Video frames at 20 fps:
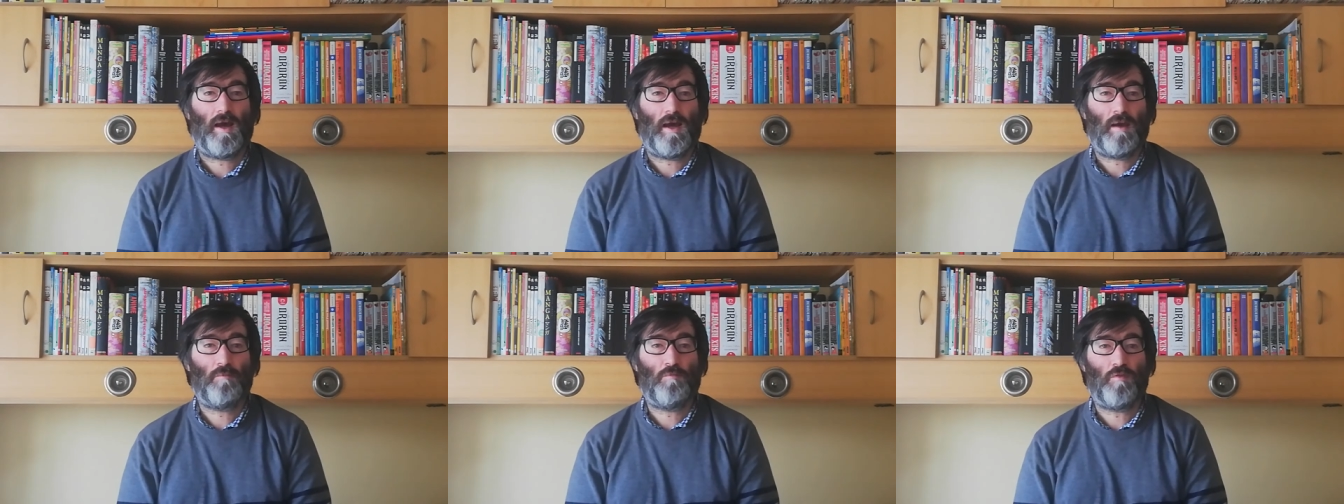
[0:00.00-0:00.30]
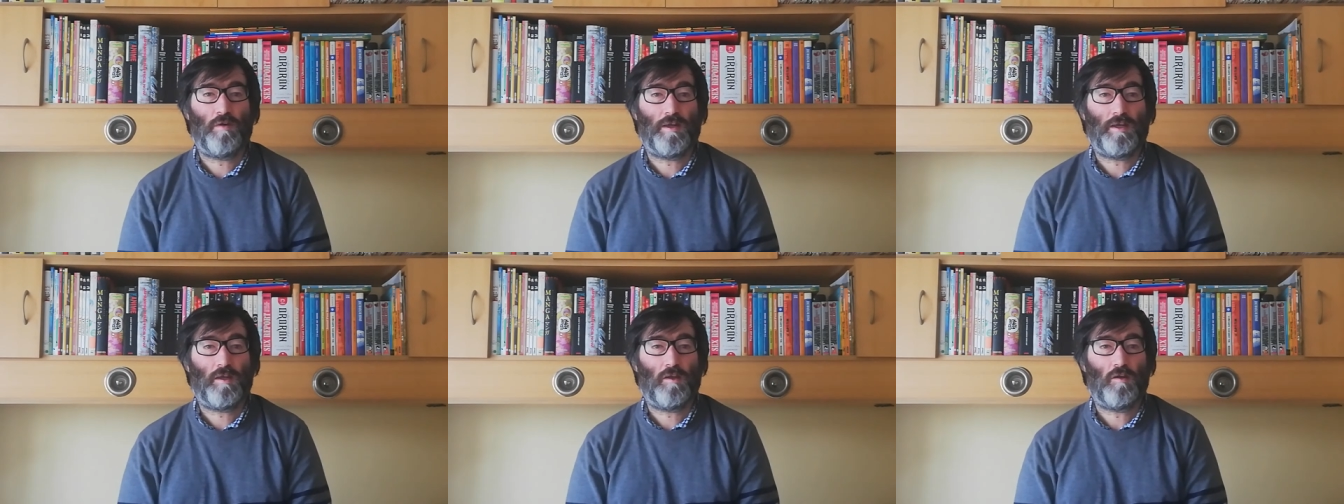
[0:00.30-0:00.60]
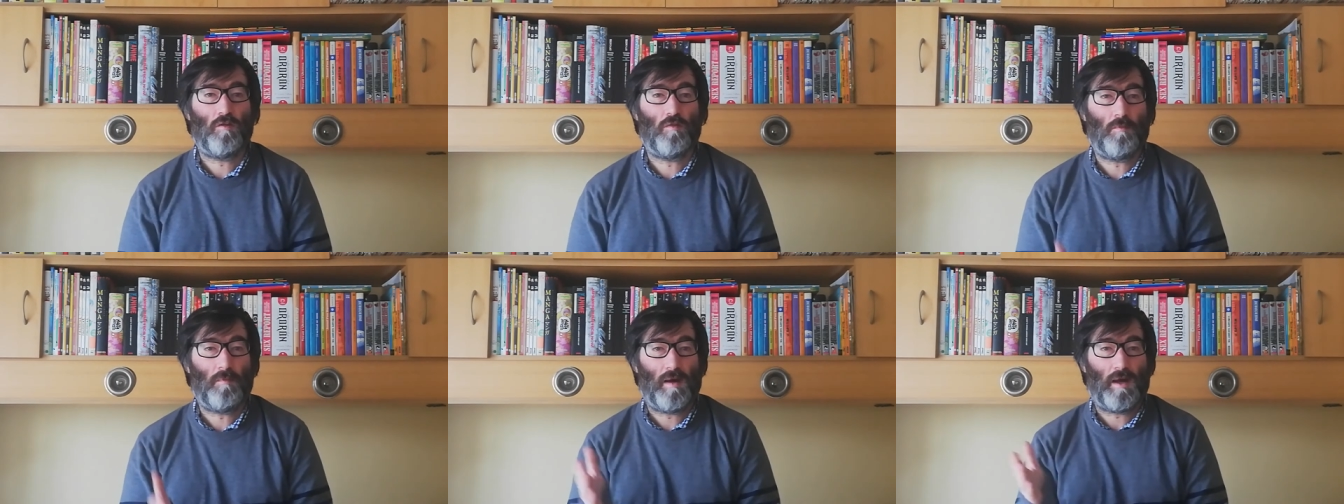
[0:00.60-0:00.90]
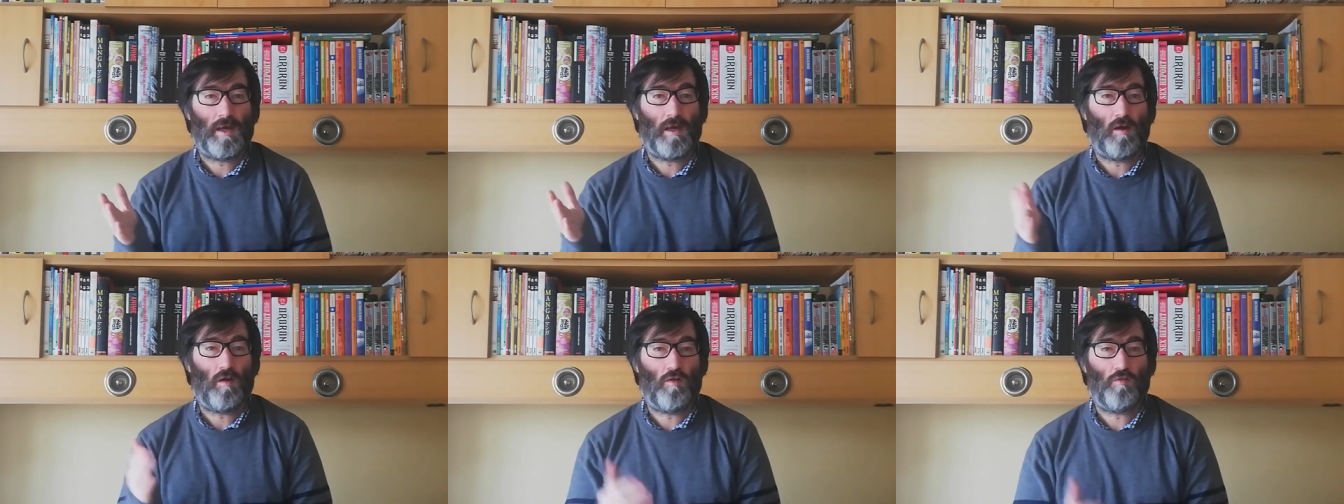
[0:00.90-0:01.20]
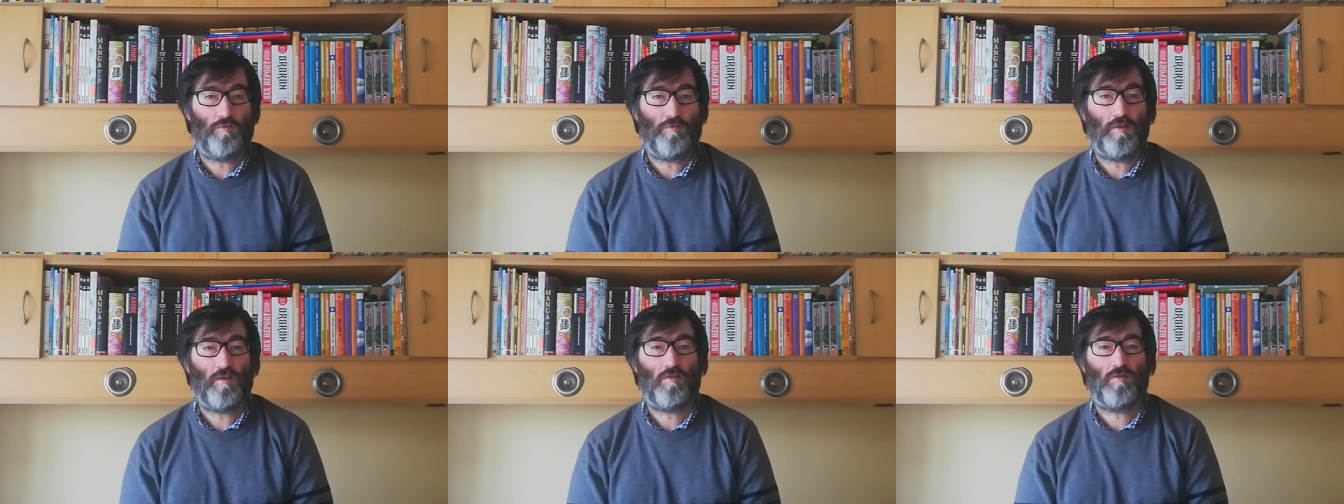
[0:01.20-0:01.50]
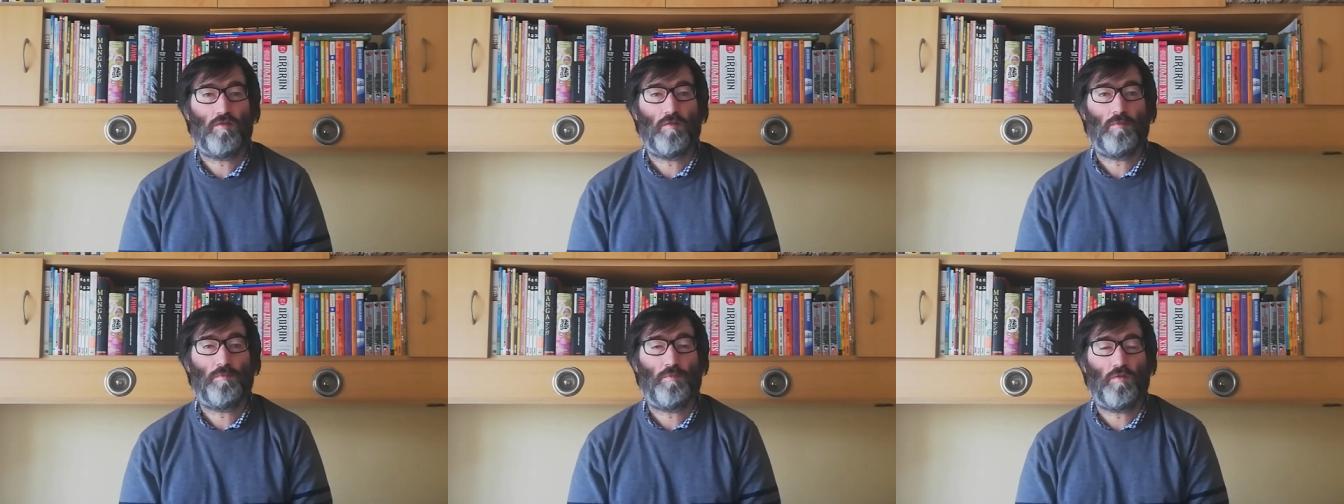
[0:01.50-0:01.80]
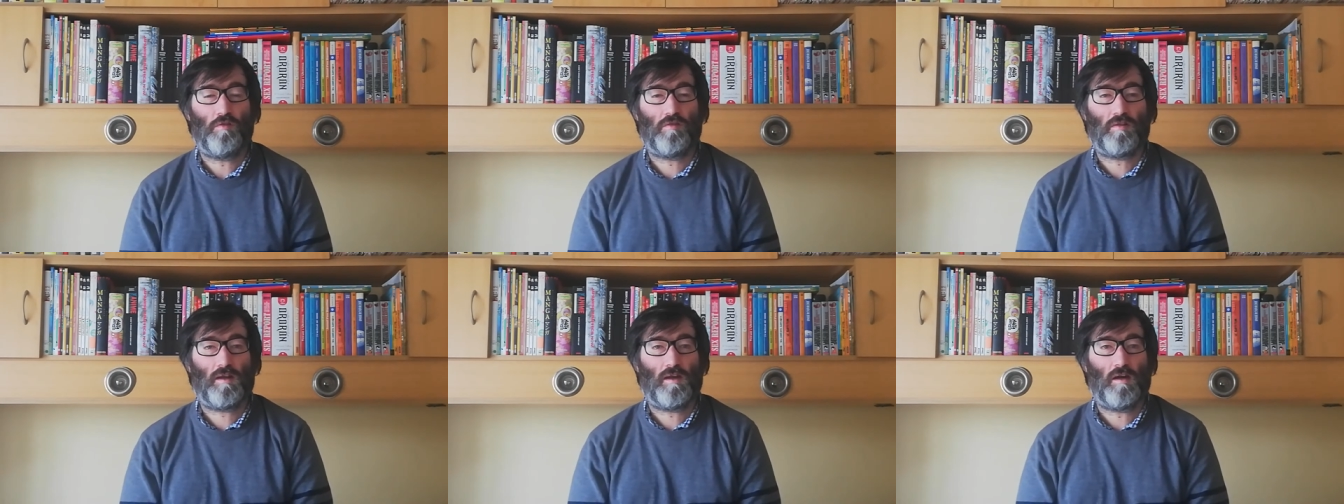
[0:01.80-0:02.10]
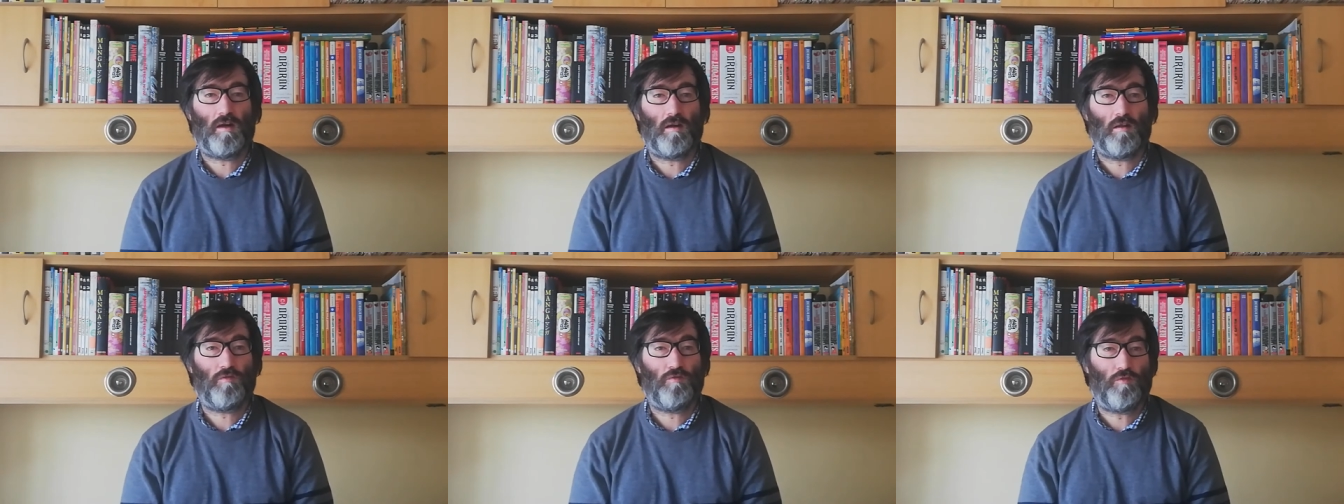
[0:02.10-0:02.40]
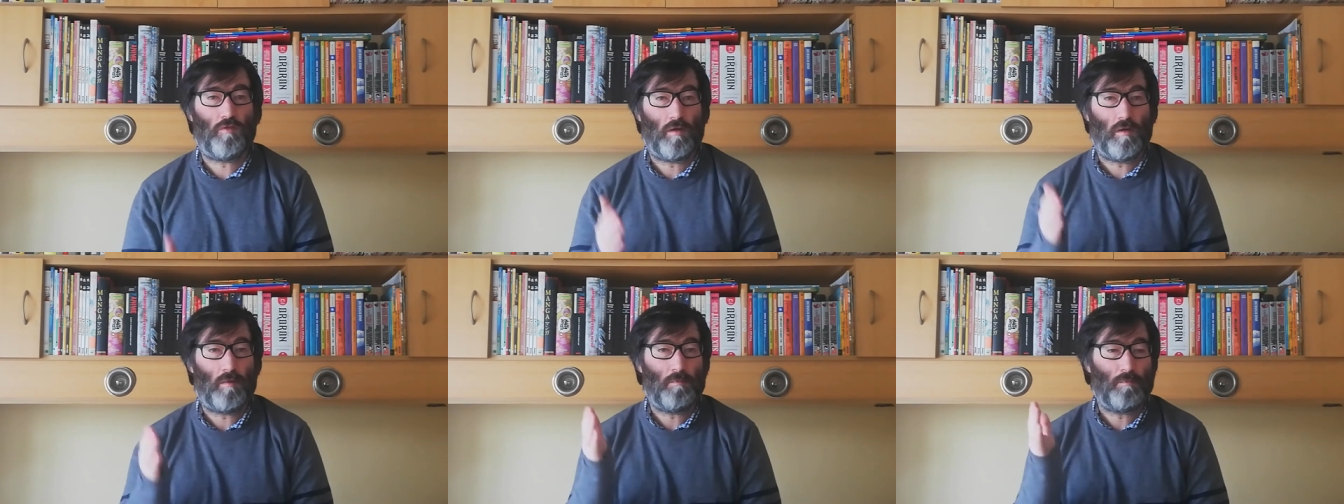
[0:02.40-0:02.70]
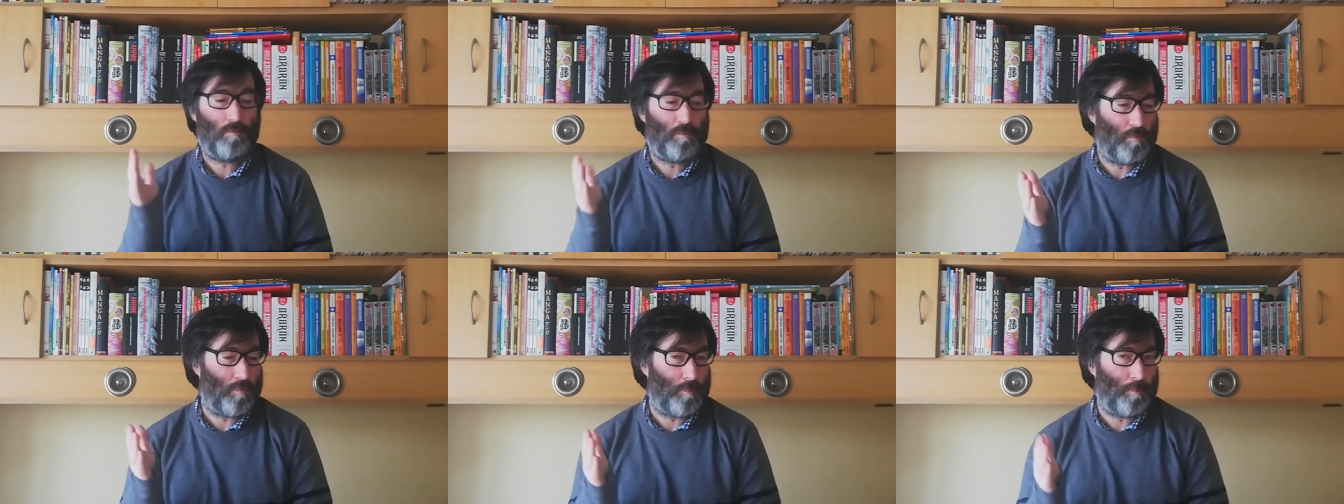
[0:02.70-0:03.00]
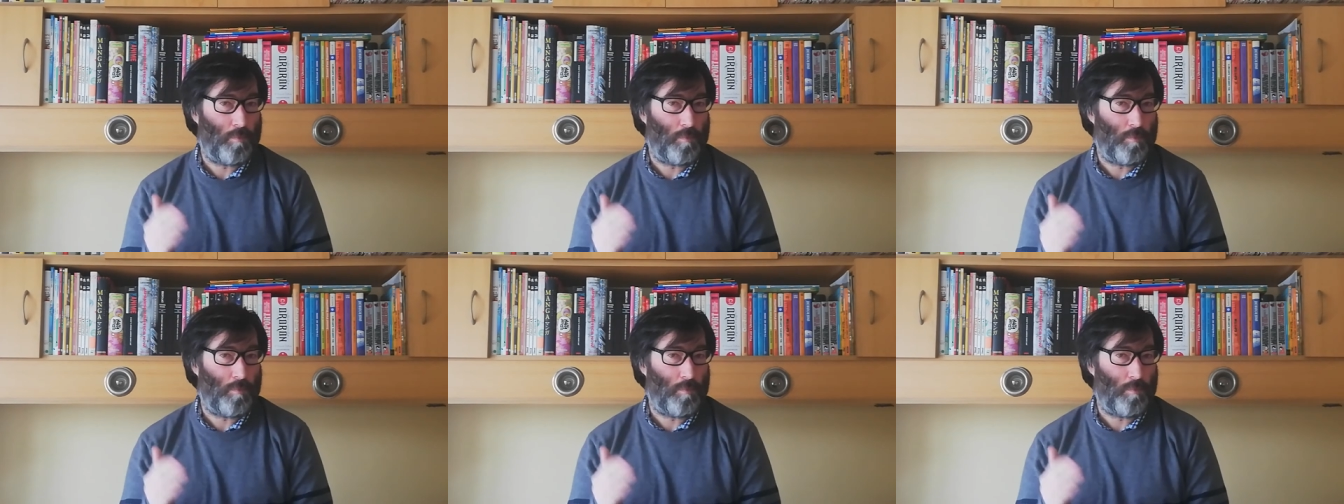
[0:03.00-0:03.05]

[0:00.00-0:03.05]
I bring you my official postcards from